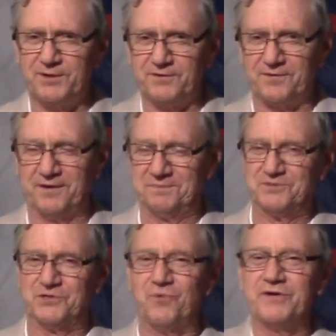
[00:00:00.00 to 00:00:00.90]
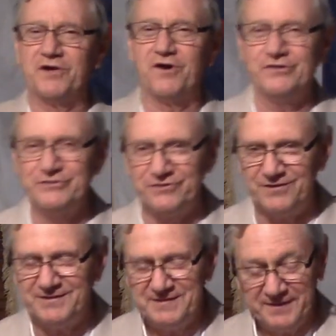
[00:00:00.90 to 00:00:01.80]
here. I'm going under.
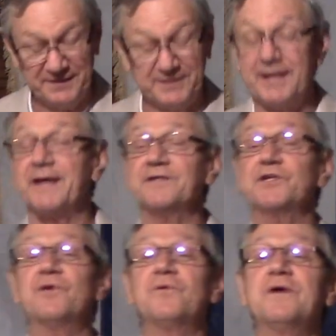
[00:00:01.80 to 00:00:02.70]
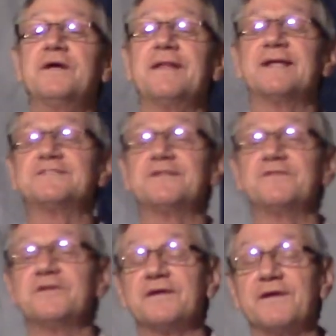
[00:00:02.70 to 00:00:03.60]
And, and you know, that's the
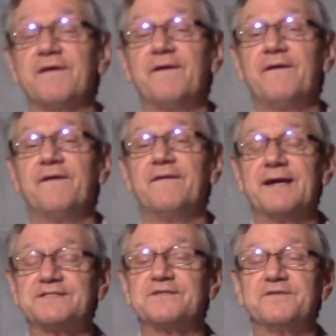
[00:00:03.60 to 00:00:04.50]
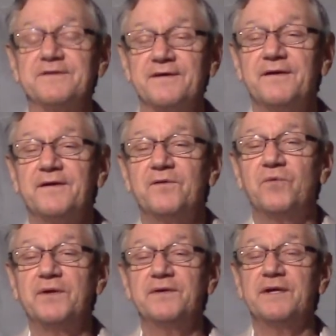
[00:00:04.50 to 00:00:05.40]
thing. That's the thing.
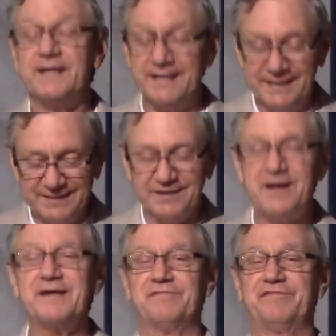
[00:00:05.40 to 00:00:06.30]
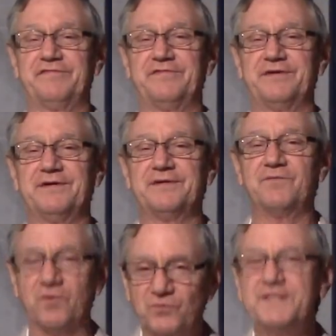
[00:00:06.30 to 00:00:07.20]
When in life,
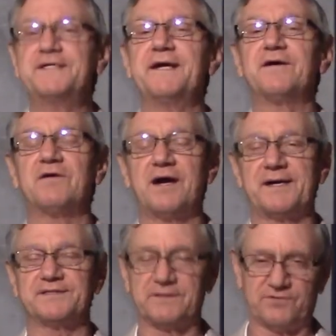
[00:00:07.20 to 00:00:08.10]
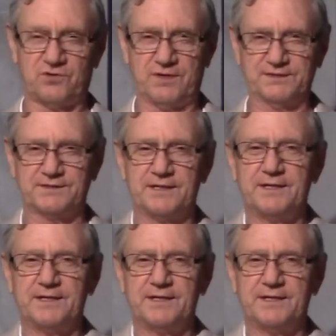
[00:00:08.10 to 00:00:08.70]
when we take our eyes off Christ,